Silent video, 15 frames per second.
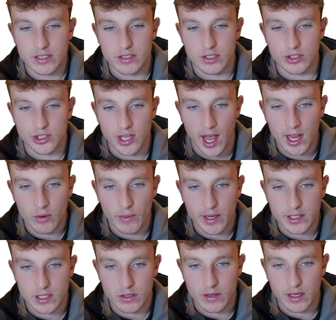There's a giant
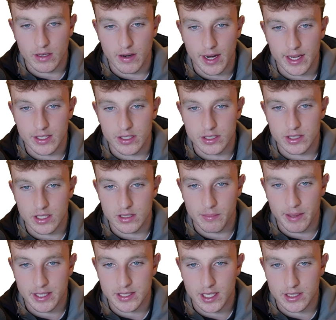wick to it, right? It just doesn't
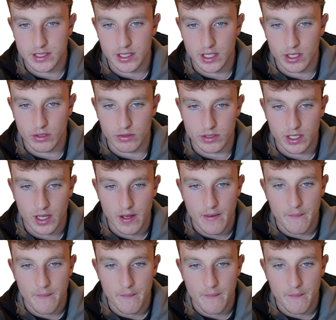make sense to use.